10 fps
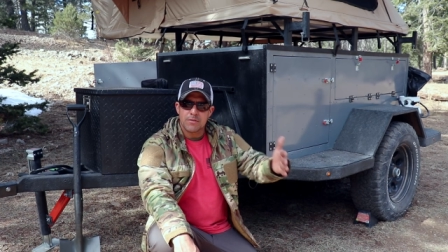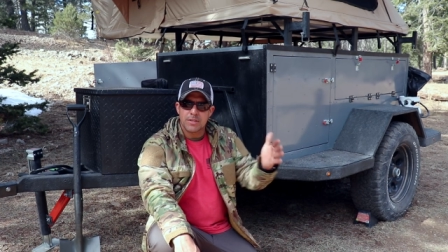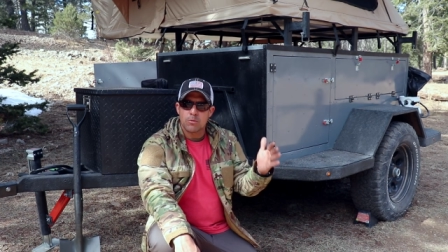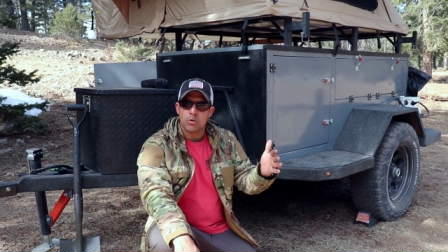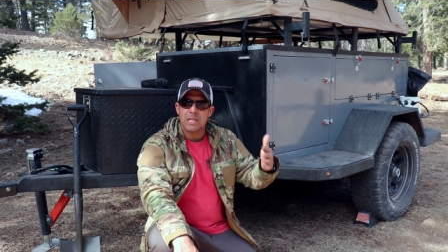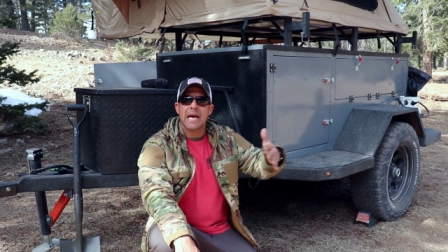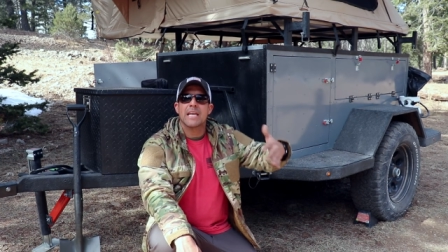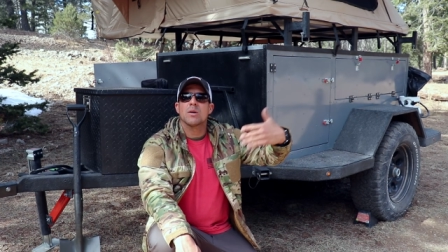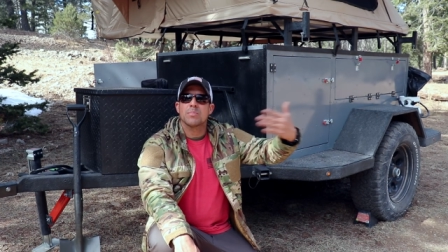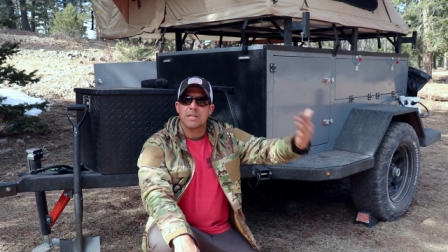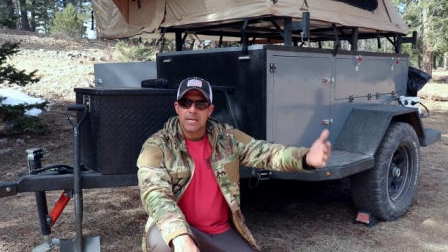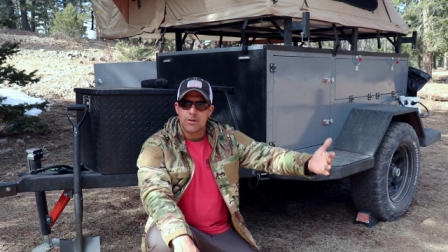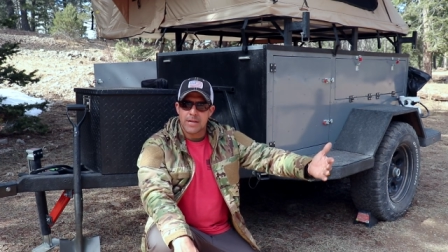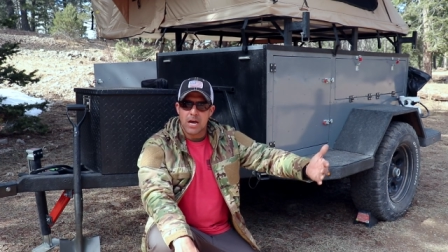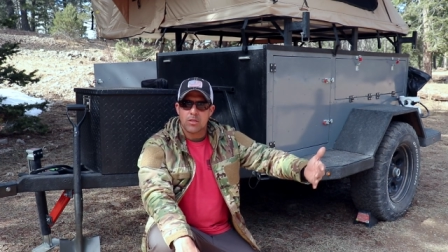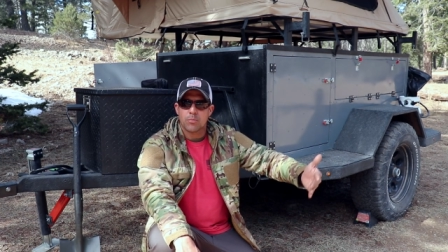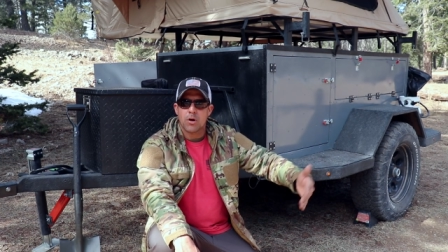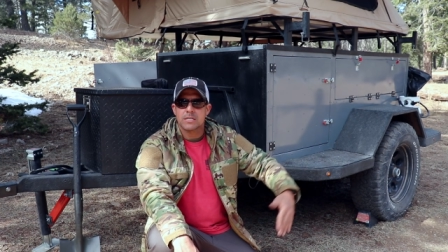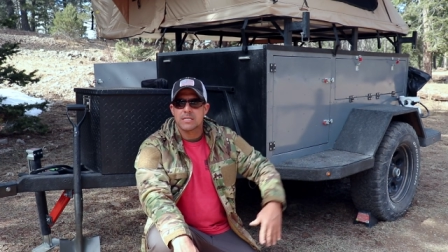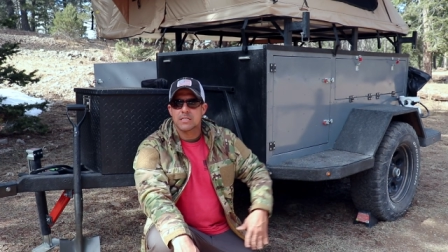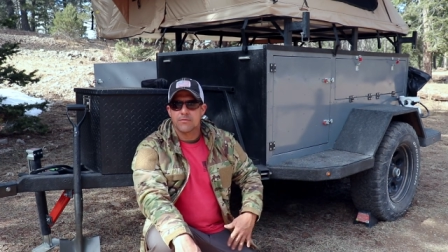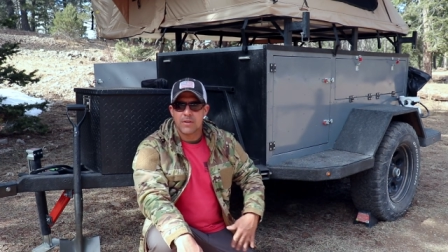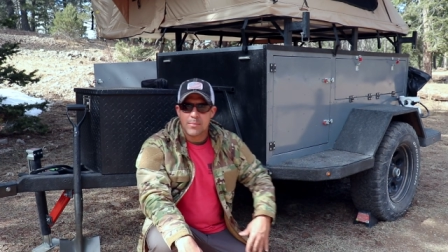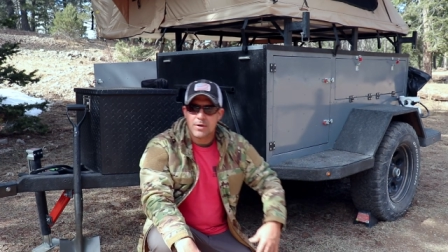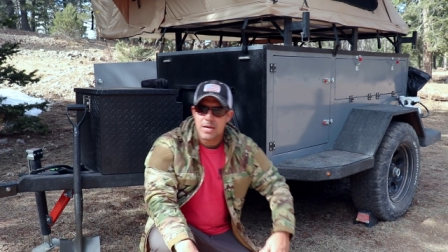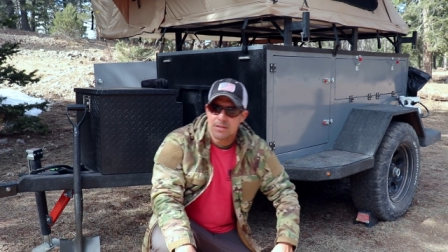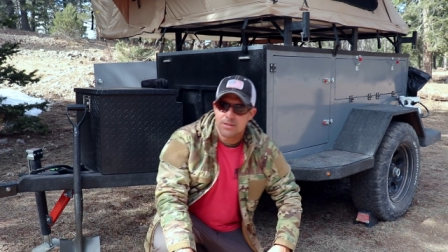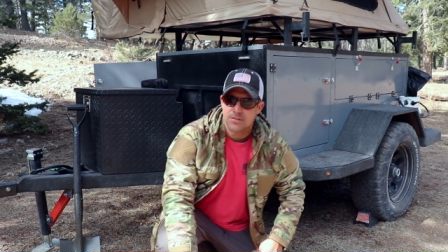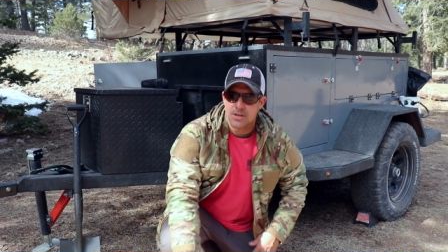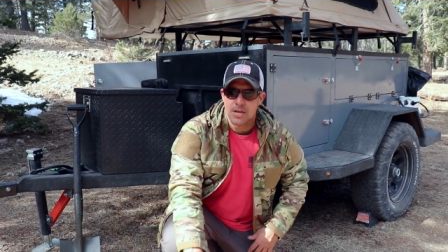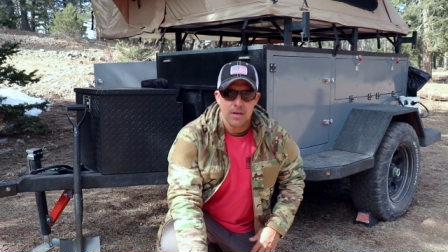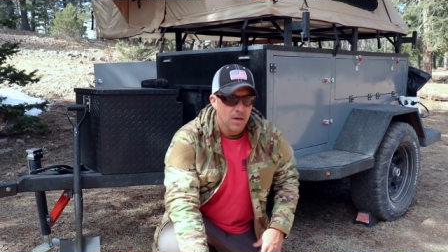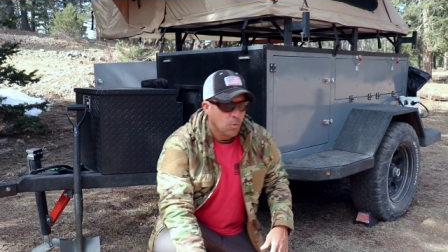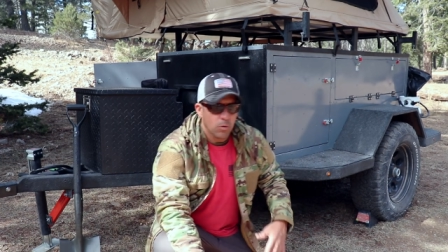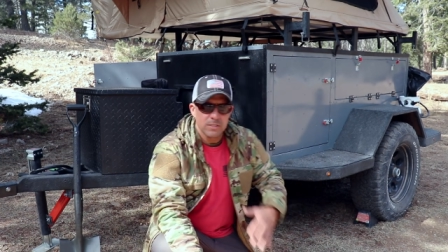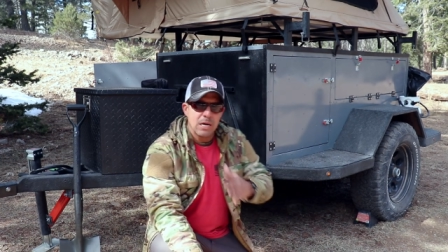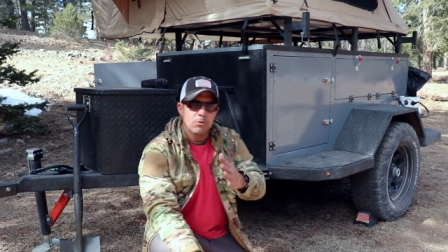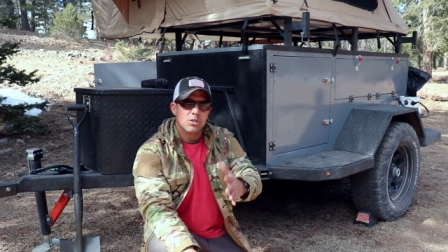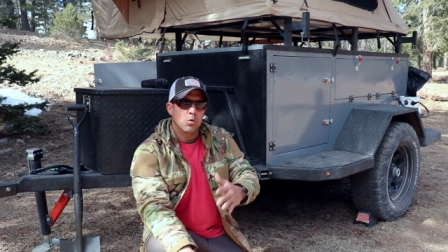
everything would line up later down the process of fabricating this thing. Once that was